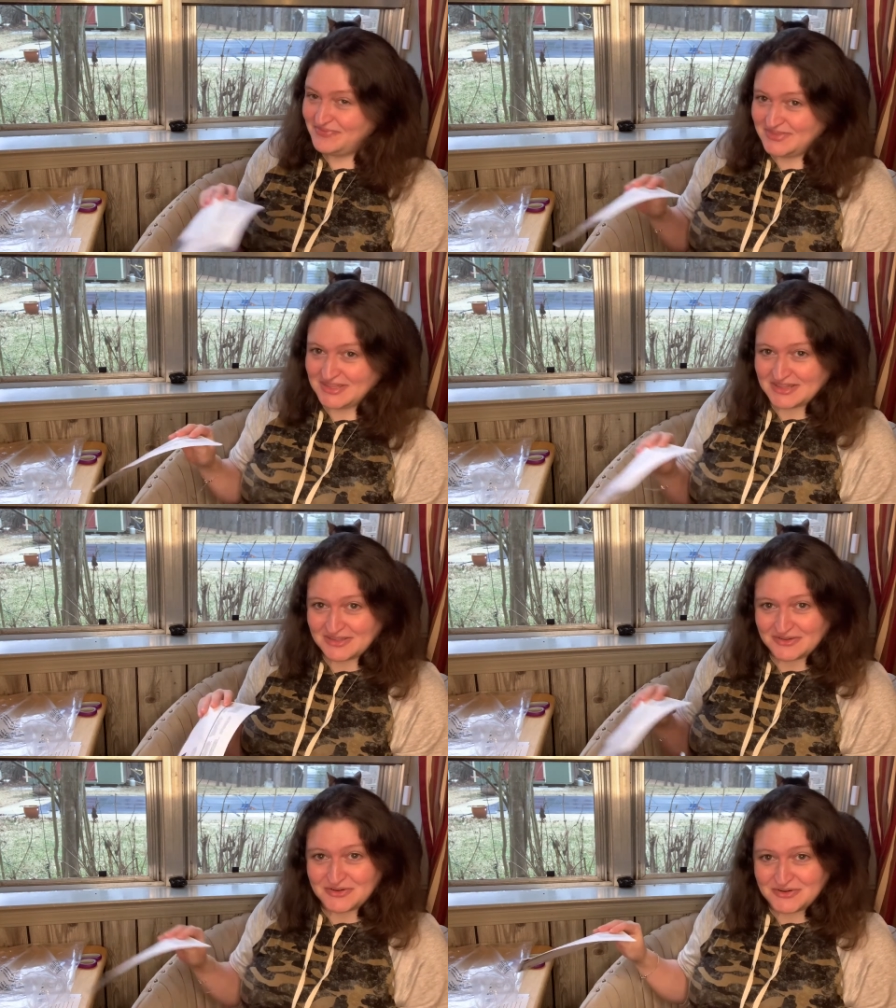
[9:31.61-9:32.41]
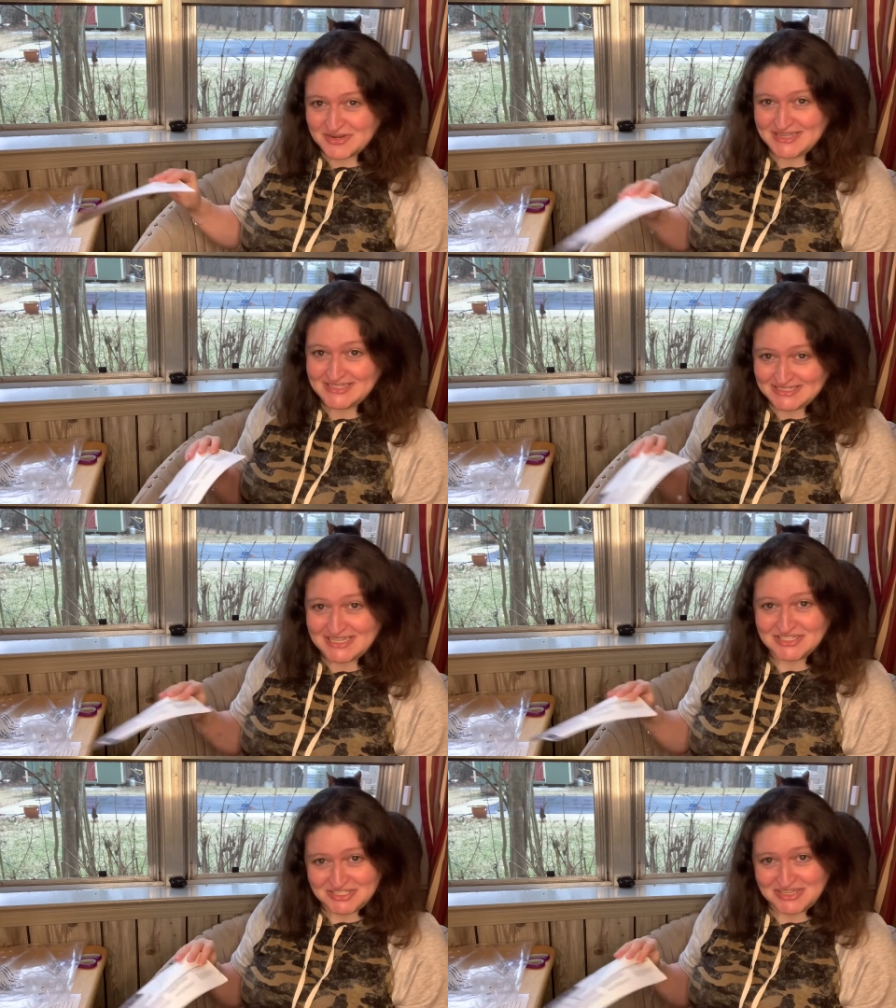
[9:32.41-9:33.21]
the little creek
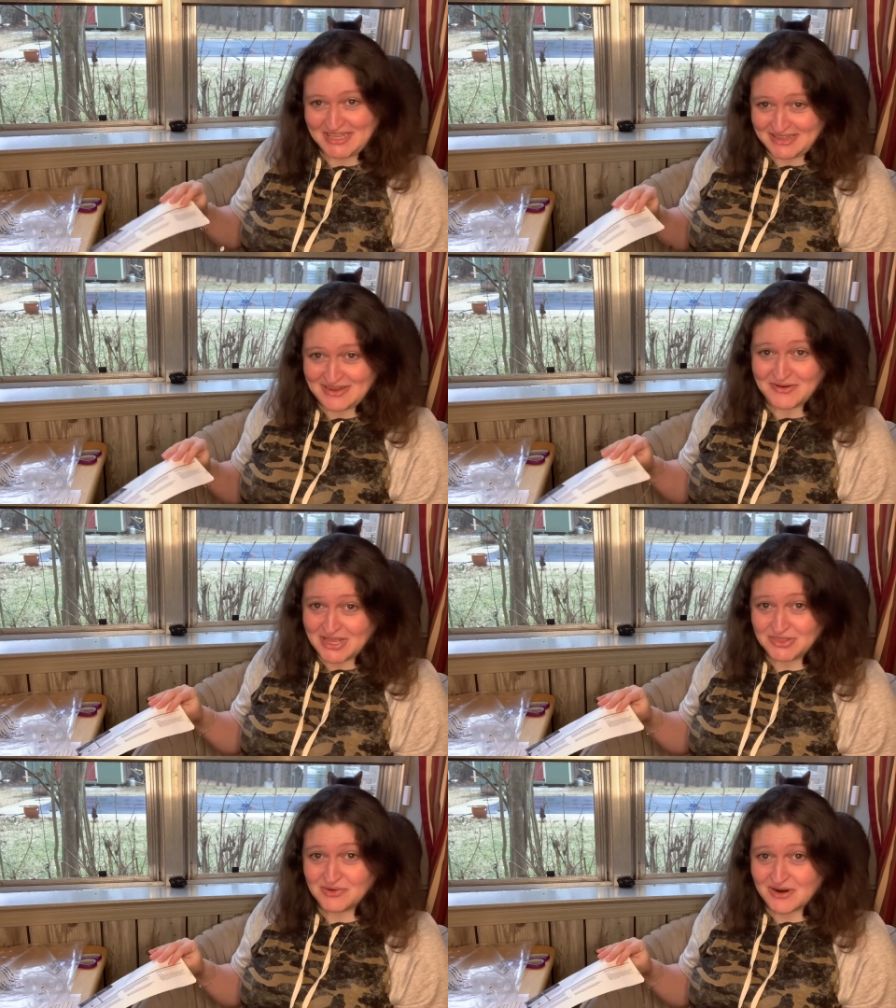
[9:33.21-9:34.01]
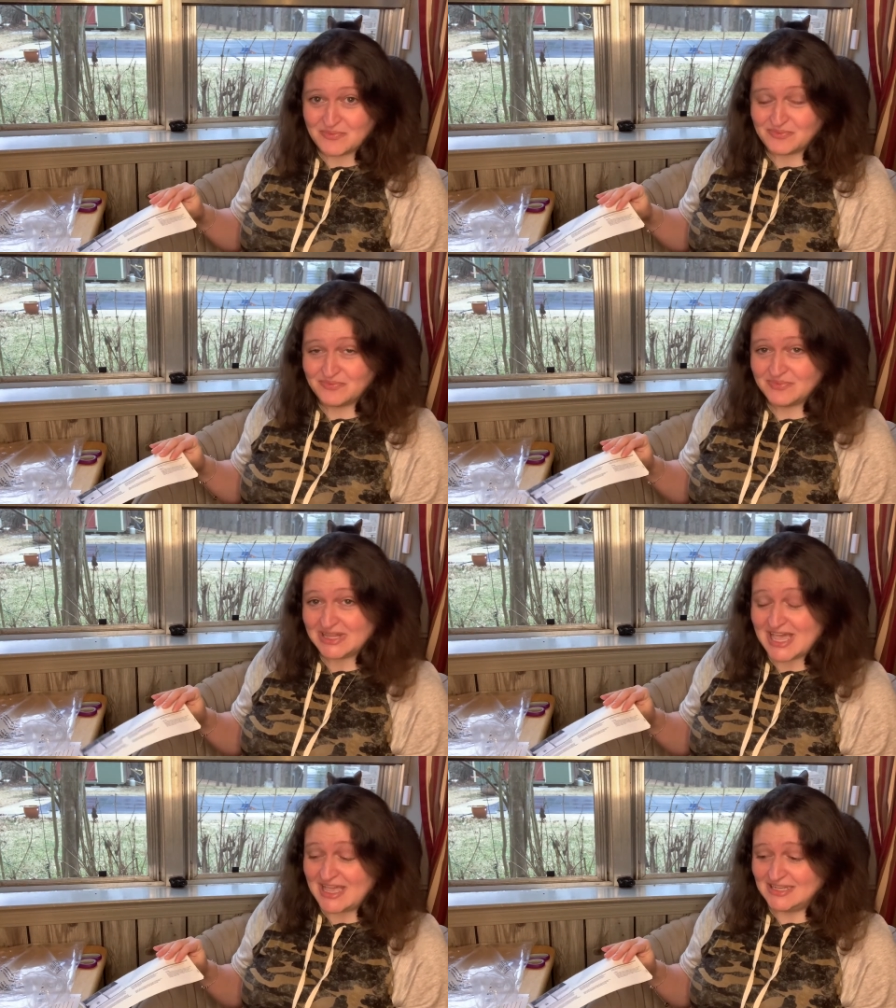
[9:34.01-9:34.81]
ditch thing that ran through our
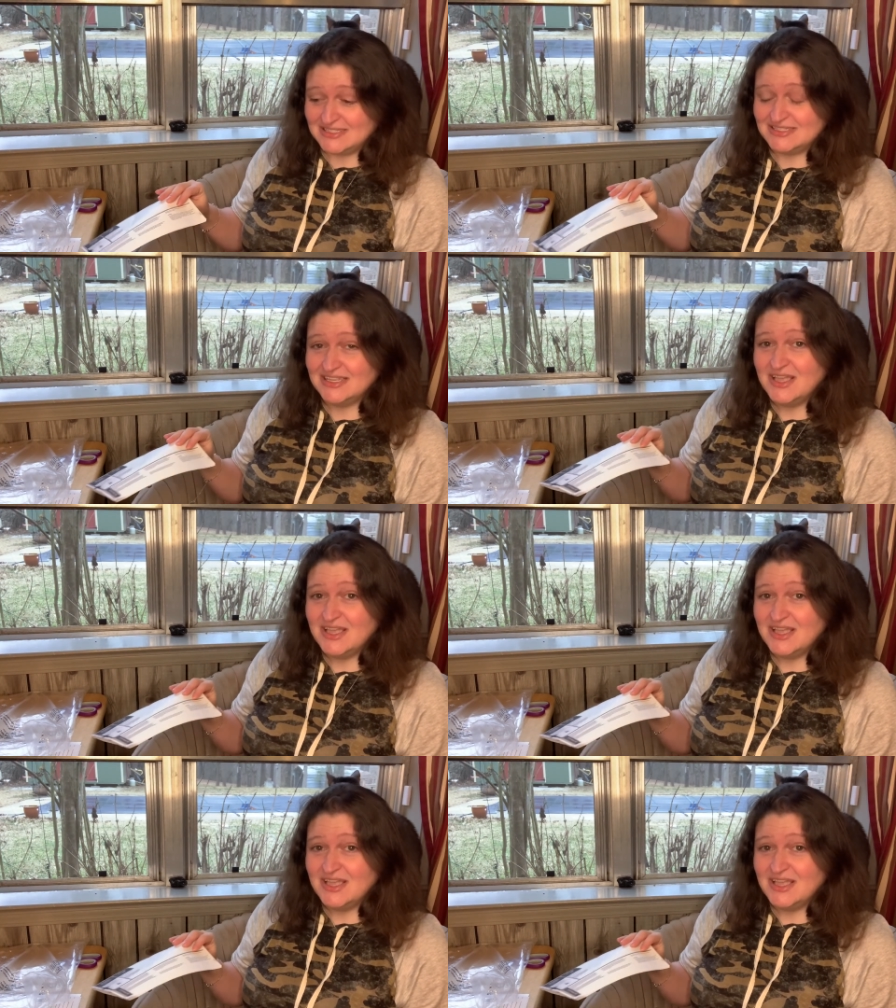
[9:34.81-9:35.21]
place